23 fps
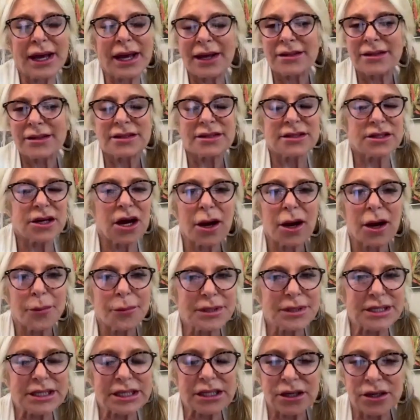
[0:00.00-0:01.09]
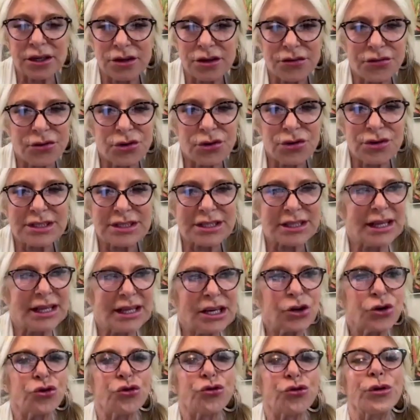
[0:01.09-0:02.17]
can't stop particular foods and they
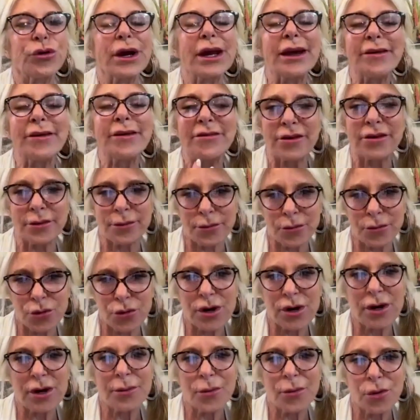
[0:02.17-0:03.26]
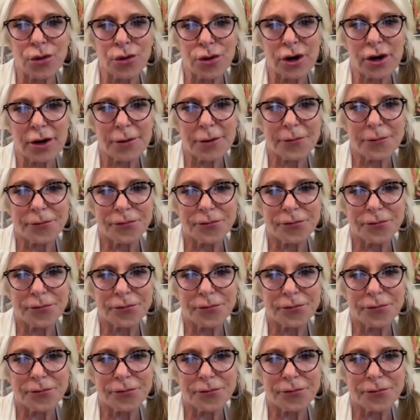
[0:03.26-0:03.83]
crave them more and more.